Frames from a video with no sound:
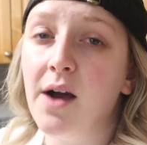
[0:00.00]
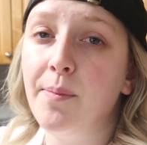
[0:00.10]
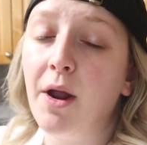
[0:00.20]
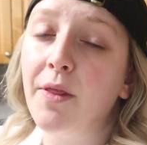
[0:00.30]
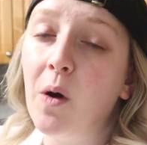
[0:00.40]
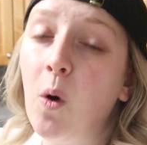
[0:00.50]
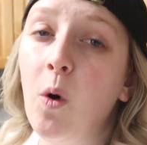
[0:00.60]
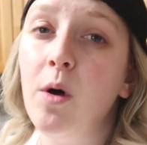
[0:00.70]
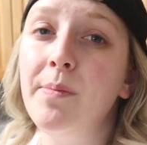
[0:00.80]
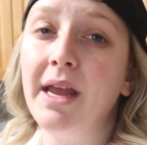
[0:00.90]
brought the
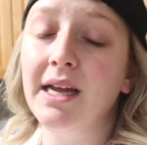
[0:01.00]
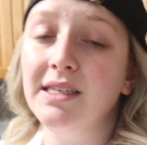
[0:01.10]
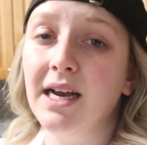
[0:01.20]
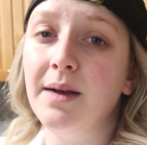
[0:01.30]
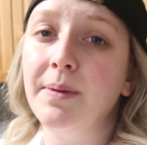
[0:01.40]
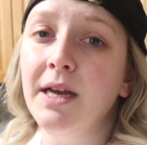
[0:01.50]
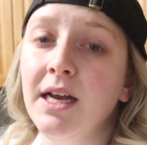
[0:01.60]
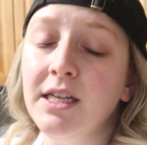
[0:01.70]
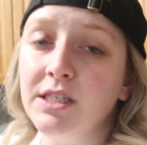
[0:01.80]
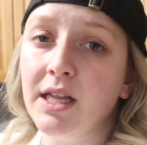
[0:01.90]
whole band up
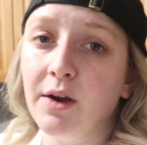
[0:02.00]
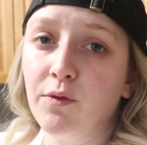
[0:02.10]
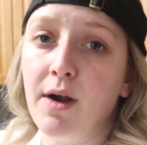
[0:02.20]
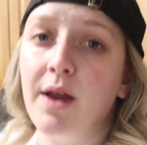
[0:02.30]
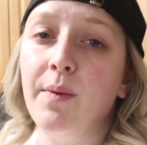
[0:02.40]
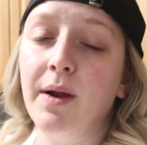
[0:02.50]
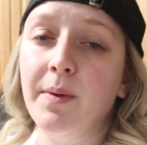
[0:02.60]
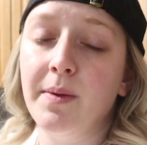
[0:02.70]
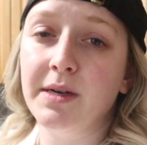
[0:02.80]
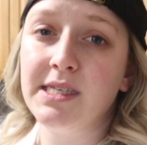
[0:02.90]
to like right where
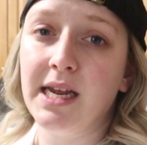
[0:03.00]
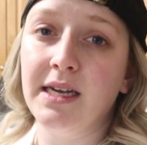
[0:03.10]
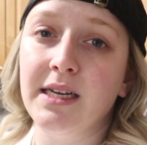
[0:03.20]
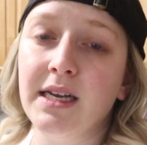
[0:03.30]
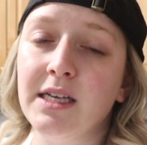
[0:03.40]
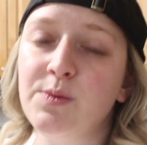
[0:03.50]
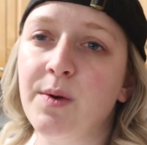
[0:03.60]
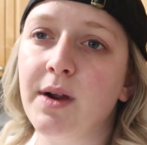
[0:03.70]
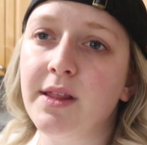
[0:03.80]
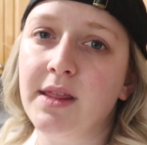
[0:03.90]
we were standing, because we
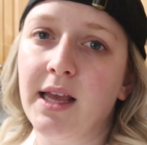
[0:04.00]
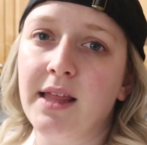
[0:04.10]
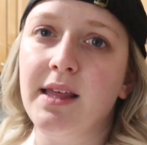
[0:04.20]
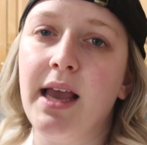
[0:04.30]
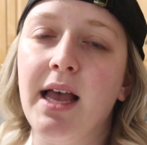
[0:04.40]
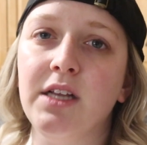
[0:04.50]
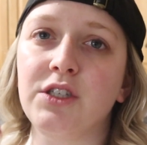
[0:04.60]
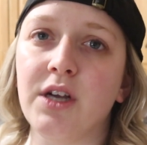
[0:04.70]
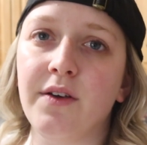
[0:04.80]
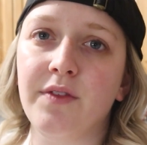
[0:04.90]
were at like the
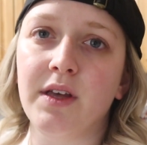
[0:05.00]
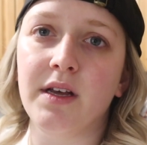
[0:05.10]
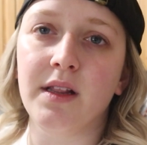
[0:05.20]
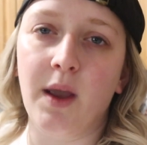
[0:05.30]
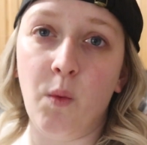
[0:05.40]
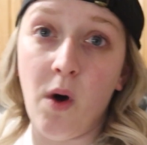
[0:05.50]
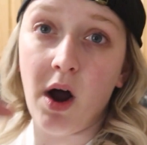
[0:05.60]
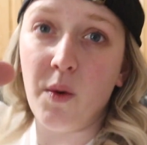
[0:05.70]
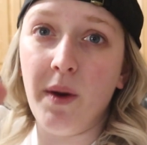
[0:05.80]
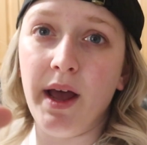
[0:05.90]
edge of the like
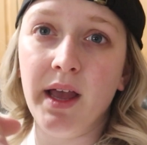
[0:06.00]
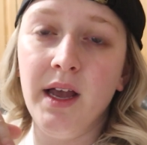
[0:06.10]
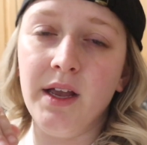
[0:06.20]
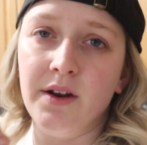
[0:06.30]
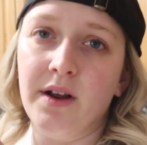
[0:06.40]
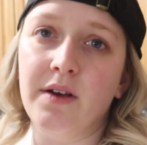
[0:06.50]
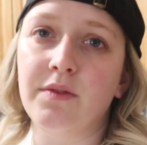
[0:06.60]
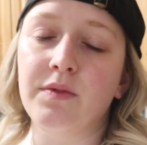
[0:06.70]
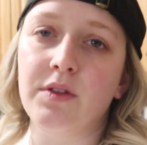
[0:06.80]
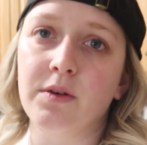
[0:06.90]
walkway. You know
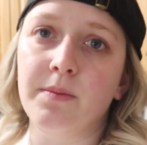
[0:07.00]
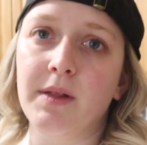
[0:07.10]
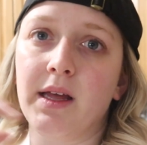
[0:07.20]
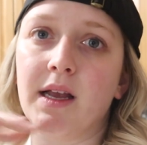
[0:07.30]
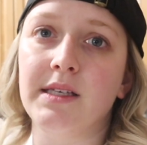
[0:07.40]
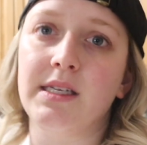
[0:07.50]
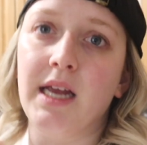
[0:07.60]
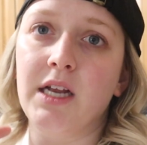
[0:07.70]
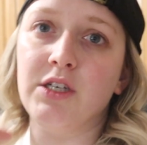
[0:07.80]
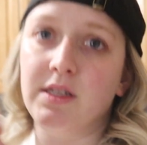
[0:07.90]
how there would be like a
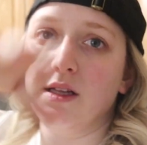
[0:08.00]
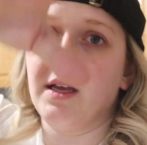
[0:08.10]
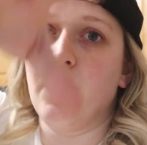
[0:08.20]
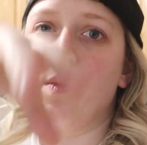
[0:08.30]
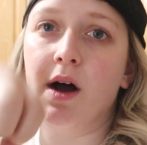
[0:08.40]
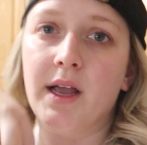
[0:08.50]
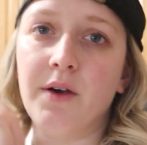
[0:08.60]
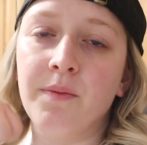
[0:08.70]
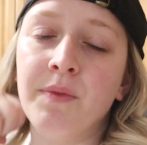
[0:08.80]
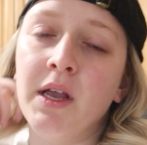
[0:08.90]
stage and then like a
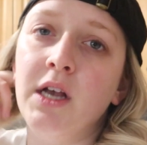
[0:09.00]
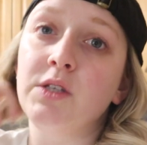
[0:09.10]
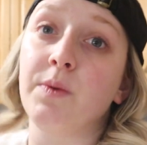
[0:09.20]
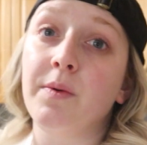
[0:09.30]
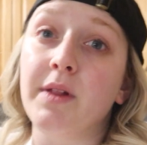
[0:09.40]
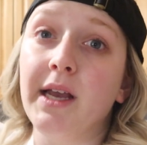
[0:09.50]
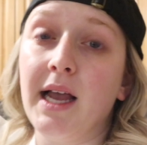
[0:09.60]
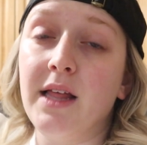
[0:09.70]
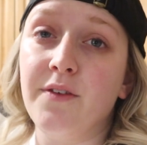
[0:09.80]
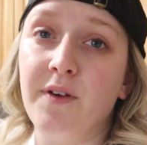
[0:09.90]
walkout. So we were
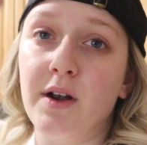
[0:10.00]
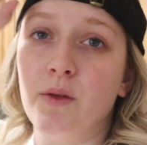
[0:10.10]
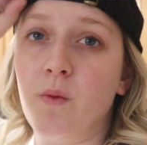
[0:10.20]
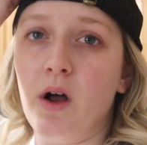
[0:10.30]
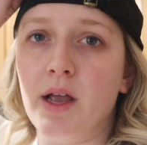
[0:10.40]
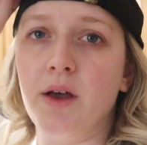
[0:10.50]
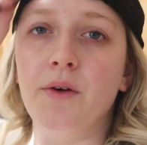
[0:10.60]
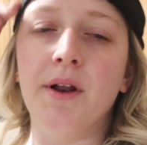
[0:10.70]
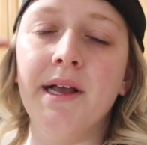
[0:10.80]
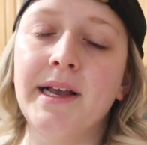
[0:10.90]
like at the front of the walkout,